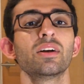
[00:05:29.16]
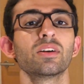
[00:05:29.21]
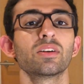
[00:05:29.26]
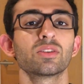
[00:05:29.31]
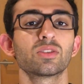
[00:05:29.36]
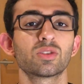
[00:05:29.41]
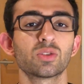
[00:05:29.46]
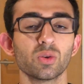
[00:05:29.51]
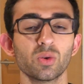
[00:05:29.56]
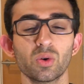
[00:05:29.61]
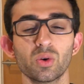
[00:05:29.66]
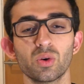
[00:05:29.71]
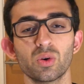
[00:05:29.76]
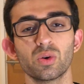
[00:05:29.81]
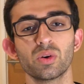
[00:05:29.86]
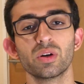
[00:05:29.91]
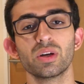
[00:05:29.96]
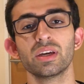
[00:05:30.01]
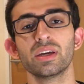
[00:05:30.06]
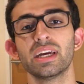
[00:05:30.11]
So
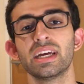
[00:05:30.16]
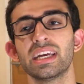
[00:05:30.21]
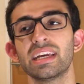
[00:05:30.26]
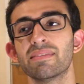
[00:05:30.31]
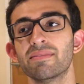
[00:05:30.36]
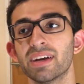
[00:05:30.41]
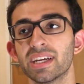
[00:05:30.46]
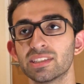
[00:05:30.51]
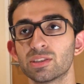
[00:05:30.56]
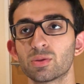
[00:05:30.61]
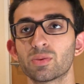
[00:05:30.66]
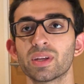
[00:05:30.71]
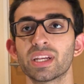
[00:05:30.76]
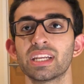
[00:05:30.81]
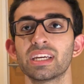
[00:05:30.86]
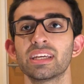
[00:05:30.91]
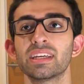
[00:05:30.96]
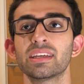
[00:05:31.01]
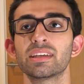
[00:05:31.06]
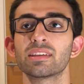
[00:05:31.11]

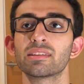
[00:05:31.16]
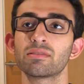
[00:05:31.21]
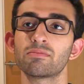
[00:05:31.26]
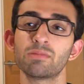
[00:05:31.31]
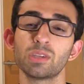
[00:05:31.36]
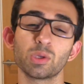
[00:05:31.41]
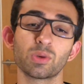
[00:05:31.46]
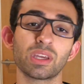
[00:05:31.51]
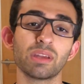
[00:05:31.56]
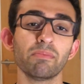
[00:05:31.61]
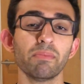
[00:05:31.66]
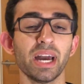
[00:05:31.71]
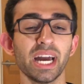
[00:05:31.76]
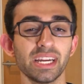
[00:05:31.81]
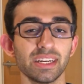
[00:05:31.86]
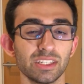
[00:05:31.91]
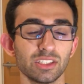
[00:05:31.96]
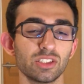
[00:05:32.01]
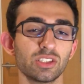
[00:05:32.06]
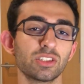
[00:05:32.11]
eventually you can
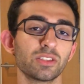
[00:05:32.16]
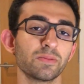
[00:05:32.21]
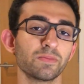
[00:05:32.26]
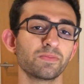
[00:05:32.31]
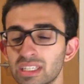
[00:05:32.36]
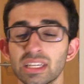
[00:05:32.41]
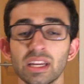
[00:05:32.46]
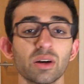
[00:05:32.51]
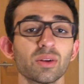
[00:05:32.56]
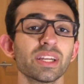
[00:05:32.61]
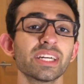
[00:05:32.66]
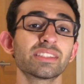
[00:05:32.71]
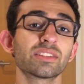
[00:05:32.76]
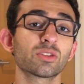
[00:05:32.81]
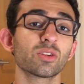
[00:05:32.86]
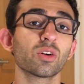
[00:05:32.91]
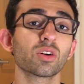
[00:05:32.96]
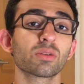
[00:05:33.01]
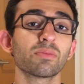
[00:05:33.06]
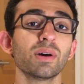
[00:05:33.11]
manage. Now let's
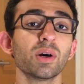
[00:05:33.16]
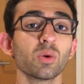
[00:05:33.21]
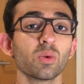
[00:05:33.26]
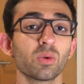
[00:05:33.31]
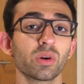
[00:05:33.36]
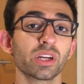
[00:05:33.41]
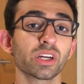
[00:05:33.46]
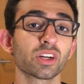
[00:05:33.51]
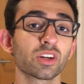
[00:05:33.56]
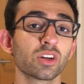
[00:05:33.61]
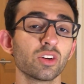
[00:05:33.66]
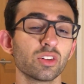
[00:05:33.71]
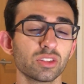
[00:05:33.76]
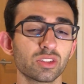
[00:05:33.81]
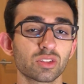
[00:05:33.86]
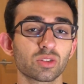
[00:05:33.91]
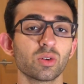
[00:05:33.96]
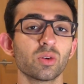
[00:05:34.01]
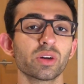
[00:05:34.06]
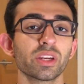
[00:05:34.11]
talk about what a good
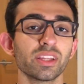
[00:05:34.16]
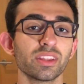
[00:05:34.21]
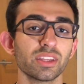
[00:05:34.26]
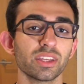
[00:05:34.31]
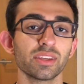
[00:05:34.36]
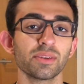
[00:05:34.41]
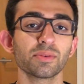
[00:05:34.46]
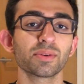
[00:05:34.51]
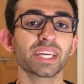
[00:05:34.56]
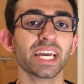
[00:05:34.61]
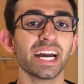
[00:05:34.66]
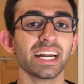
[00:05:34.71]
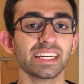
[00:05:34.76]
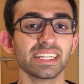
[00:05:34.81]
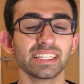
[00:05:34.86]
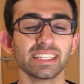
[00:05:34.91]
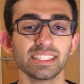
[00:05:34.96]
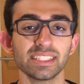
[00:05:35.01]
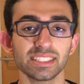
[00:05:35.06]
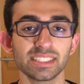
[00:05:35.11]
score in the
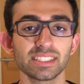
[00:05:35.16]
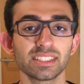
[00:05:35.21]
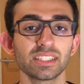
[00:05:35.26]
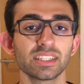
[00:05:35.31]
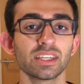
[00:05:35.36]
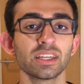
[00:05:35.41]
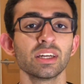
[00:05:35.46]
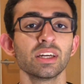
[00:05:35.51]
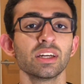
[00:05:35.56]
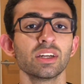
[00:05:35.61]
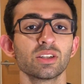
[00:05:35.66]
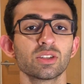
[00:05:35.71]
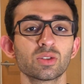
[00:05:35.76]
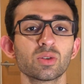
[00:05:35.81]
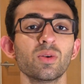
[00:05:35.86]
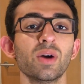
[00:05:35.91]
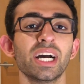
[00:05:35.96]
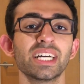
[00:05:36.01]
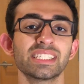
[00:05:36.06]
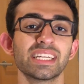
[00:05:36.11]
UCAT is.
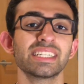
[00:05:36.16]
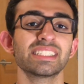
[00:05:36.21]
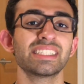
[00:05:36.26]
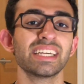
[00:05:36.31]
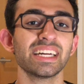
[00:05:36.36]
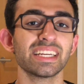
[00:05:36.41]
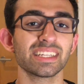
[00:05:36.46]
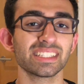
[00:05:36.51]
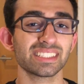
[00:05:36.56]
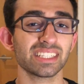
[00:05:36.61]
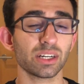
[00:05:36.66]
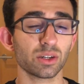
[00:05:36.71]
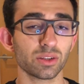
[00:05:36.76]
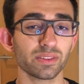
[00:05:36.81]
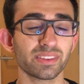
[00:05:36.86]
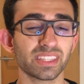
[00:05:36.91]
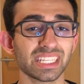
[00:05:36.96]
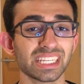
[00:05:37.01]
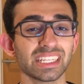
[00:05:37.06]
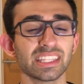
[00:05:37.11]
So as I said, it's out
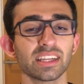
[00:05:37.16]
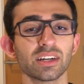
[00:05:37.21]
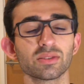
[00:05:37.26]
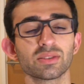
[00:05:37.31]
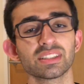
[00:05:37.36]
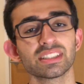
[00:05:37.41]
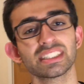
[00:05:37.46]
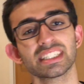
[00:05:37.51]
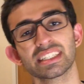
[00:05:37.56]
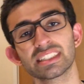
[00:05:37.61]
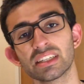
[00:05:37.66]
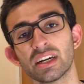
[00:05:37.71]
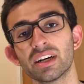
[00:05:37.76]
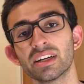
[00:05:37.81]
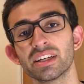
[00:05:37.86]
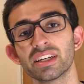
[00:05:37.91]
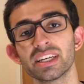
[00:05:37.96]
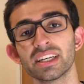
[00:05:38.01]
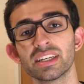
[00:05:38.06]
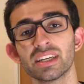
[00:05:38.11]
of
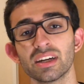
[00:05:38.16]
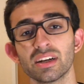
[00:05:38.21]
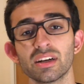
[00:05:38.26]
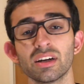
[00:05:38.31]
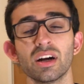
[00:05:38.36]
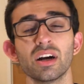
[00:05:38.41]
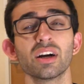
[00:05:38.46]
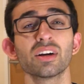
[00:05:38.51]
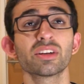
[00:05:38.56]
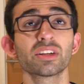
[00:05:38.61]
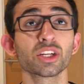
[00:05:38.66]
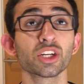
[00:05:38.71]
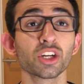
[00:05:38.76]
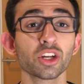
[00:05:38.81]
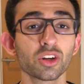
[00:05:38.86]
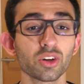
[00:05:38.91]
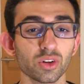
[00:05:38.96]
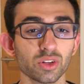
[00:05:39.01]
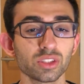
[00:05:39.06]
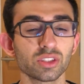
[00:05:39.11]
3,600. A
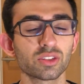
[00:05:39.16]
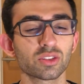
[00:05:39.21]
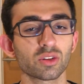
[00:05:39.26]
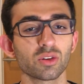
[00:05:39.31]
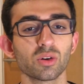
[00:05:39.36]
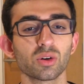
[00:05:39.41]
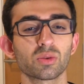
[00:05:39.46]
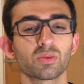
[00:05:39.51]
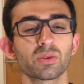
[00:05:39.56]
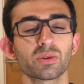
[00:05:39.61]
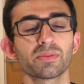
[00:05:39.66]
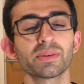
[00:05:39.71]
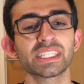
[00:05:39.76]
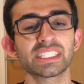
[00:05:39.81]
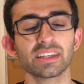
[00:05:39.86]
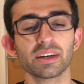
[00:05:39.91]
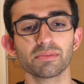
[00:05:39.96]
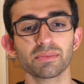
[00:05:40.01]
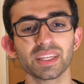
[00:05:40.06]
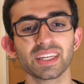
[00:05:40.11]
good score would be
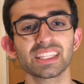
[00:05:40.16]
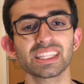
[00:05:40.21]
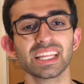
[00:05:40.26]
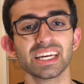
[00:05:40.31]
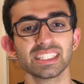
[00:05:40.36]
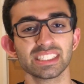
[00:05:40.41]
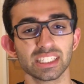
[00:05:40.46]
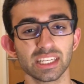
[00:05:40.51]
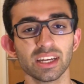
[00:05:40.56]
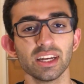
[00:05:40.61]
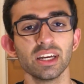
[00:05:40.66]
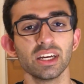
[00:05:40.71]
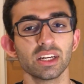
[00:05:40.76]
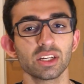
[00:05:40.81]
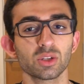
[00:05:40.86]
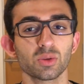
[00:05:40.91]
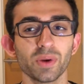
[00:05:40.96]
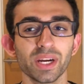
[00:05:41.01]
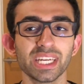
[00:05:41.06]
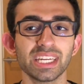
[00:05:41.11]
something that's
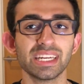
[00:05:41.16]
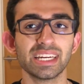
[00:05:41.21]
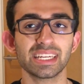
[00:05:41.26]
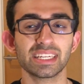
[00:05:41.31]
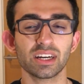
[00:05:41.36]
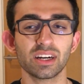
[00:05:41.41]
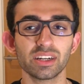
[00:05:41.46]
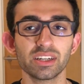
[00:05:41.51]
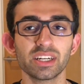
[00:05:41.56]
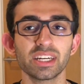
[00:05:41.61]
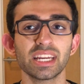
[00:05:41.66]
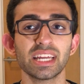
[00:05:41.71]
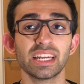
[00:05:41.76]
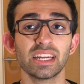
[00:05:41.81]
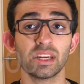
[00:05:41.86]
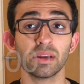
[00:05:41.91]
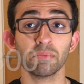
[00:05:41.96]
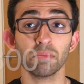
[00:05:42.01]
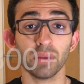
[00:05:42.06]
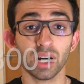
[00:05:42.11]
2,800
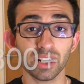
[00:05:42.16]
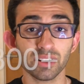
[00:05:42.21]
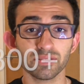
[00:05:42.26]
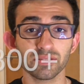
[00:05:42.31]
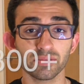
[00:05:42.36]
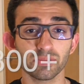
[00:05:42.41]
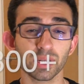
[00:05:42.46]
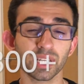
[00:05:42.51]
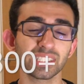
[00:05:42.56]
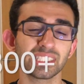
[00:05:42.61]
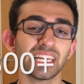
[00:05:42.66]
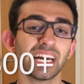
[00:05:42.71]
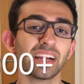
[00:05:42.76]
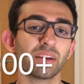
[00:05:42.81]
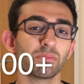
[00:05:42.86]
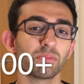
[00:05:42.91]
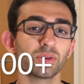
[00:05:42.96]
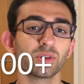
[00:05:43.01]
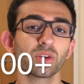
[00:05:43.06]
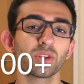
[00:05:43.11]
and above, because that'll
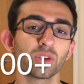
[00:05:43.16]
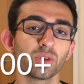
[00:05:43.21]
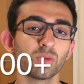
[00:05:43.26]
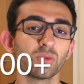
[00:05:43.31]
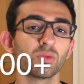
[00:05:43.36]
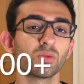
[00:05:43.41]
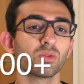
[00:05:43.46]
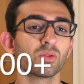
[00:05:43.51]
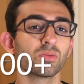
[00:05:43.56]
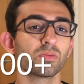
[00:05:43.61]
put you